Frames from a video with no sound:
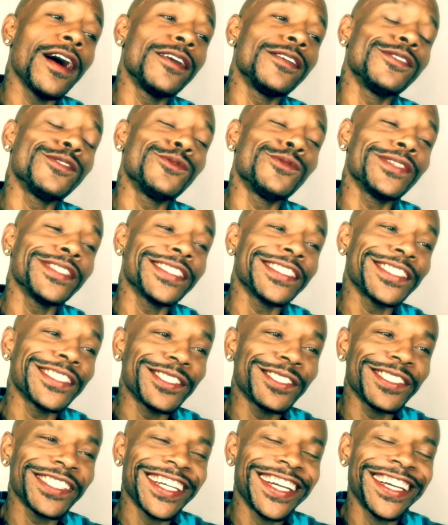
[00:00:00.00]

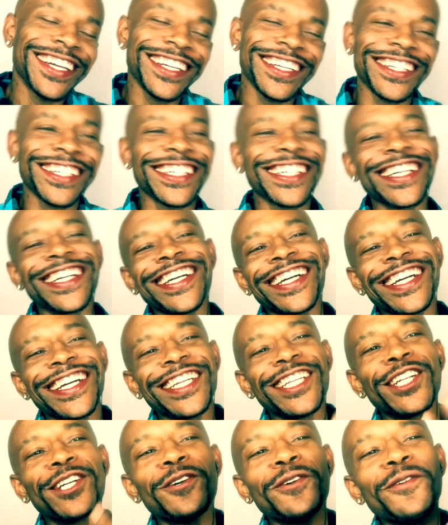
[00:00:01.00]
Well,
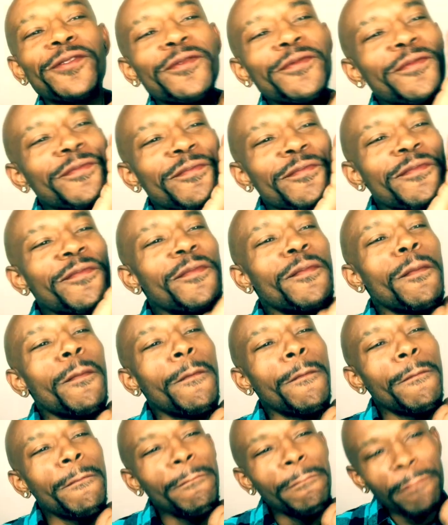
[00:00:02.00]
you know,
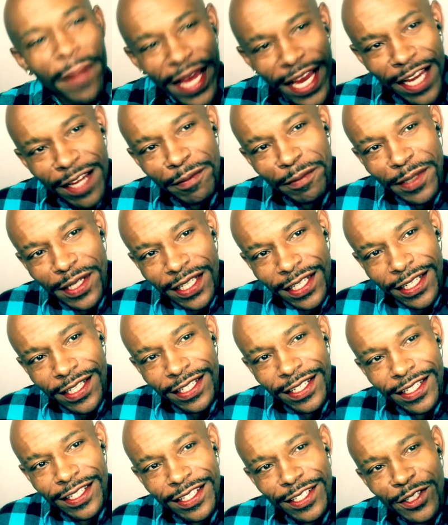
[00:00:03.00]

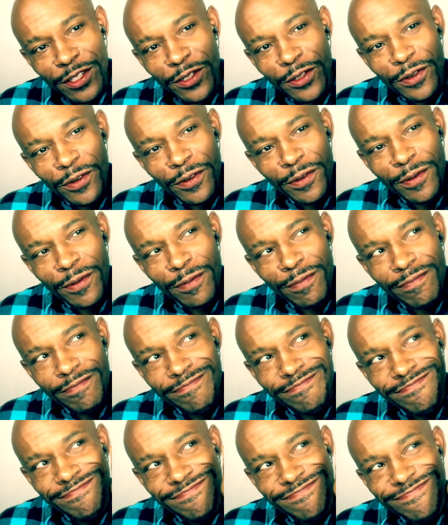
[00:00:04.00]
maybe you
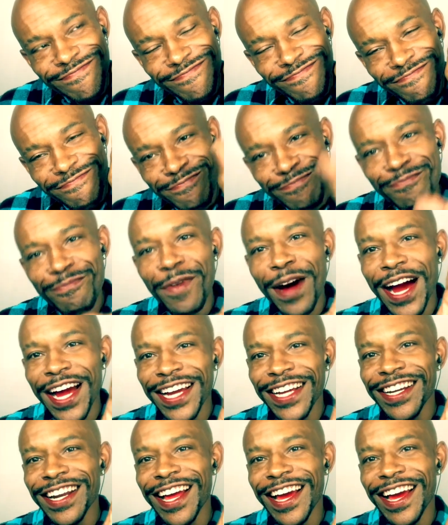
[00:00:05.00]

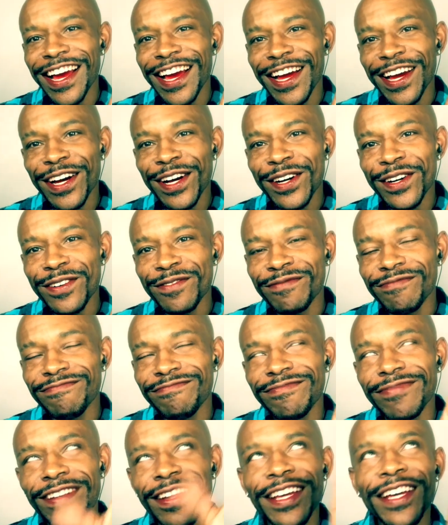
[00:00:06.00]
might
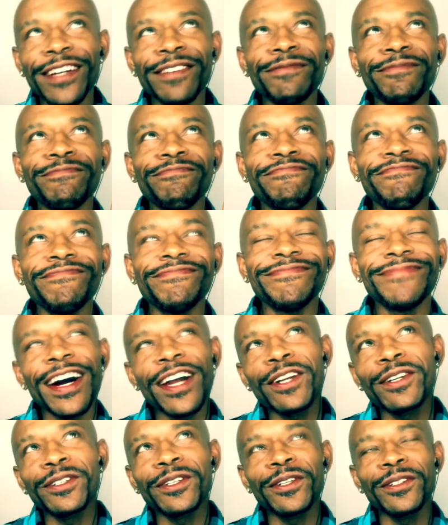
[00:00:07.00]
have left, I
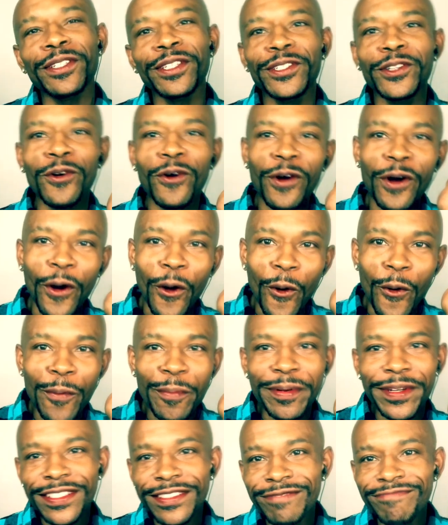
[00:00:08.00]
don't know, the door
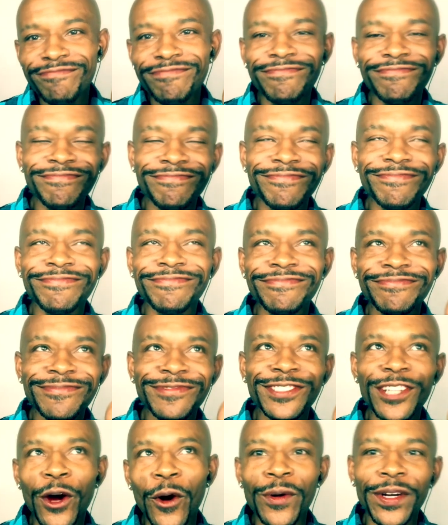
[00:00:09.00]

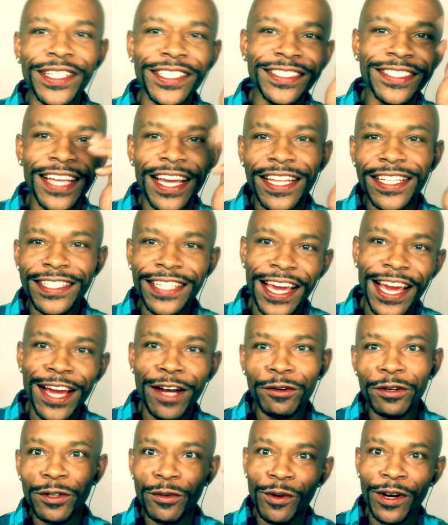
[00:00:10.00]
open, knowing that his
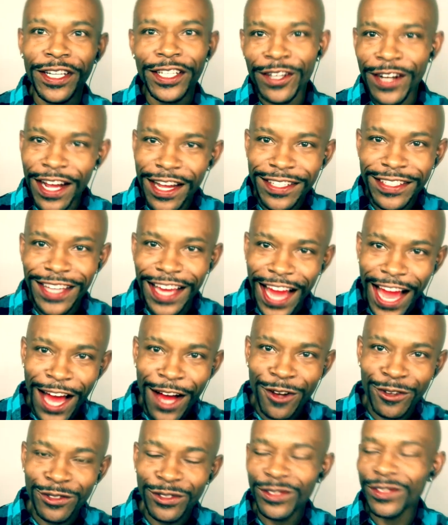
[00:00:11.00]
cat would wander out the
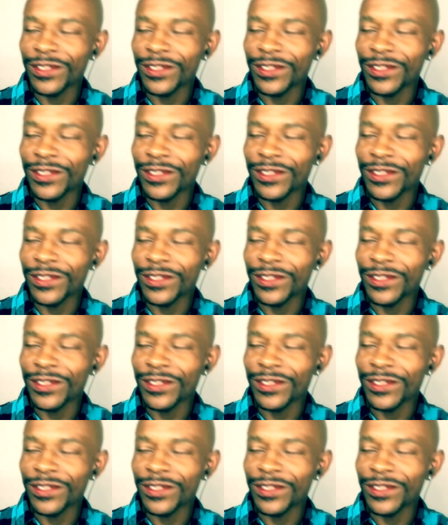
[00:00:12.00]
house.